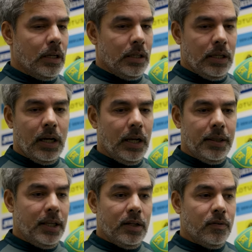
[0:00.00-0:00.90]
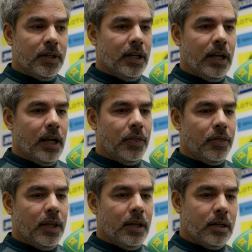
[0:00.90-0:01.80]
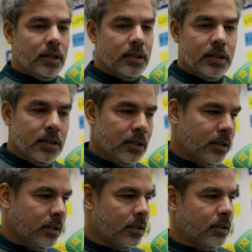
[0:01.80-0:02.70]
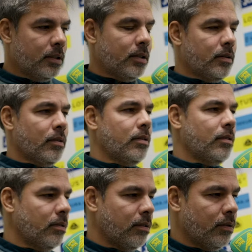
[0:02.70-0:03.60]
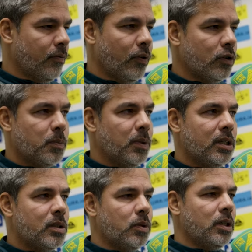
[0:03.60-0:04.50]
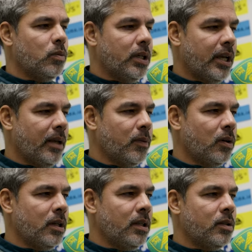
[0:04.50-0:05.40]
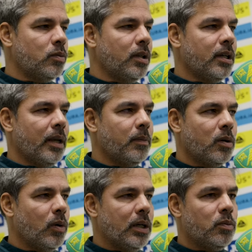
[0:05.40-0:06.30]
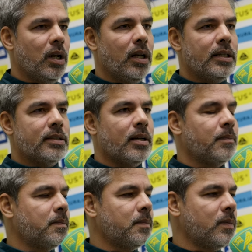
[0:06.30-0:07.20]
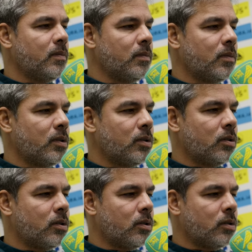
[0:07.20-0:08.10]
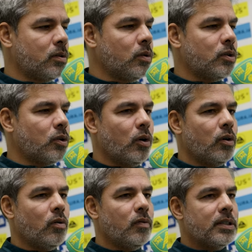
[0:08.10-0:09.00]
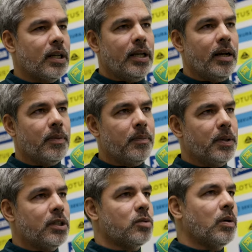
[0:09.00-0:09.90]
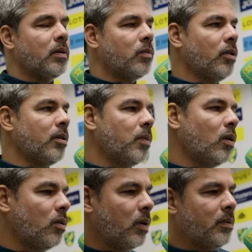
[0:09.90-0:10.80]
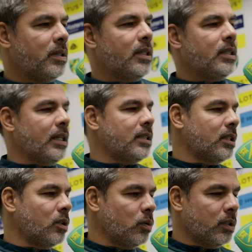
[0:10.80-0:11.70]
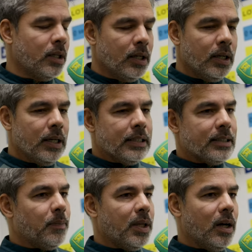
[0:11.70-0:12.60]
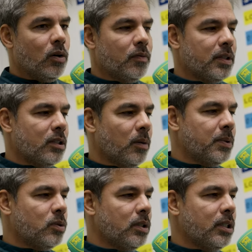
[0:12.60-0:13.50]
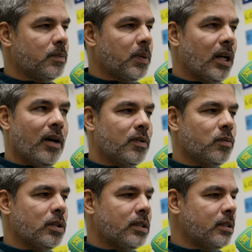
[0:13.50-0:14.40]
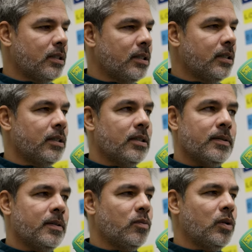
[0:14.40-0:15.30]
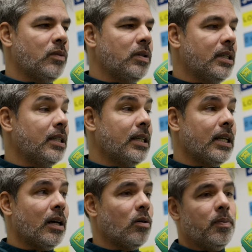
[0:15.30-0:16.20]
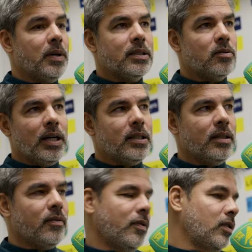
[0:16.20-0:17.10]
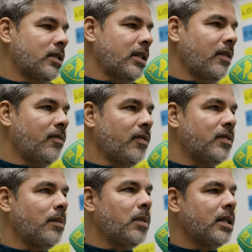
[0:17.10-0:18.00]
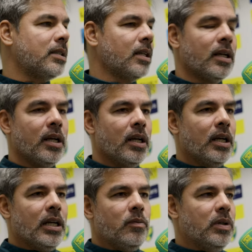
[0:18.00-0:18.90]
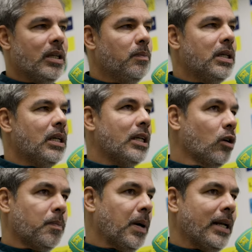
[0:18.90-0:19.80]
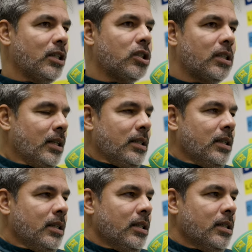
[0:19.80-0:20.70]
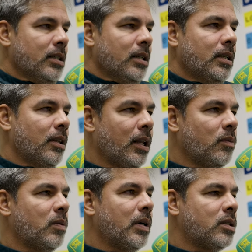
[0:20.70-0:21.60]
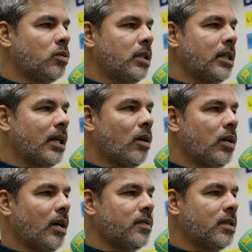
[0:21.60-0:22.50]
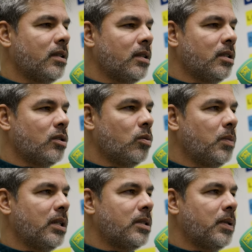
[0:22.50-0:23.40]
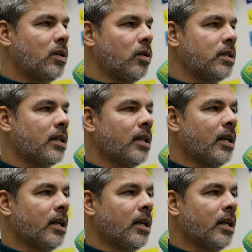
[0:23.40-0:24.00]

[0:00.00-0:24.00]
Yeah, at the end of the day, I think the first minutes we came into the game quite well, had some good turnovers high up the pitch where we won the ball, where we didn't execute something out of these opportunities. But afterwards, when we didn't get our press right in the first 10, 15 minutes, we immediately got punished. And then we were 2-0 down after 2 minutes because